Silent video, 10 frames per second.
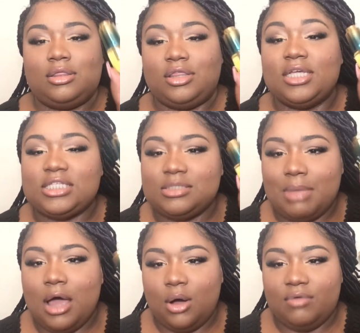the
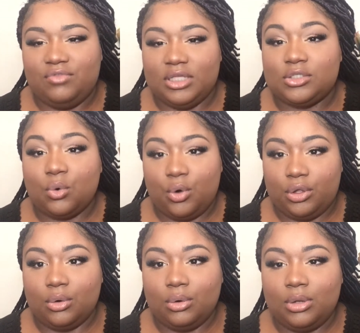smell of this
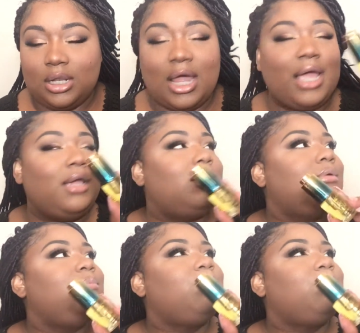oil. Like,